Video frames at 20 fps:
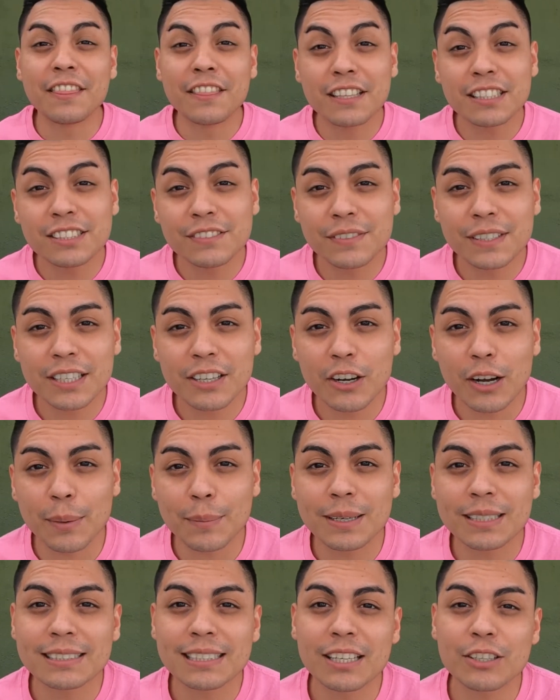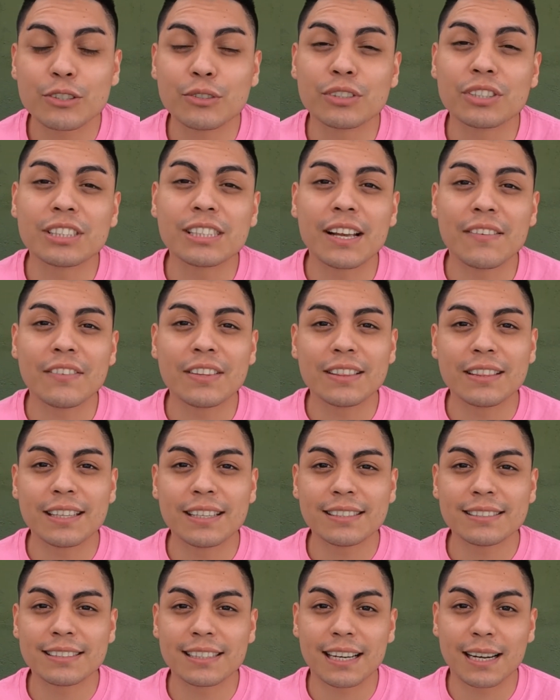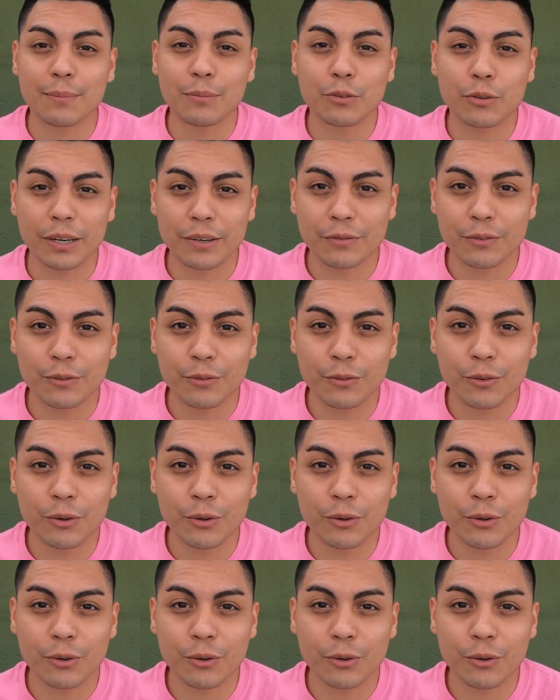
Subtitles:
In this video, I'm gonna tell you 7 things that I'm grateful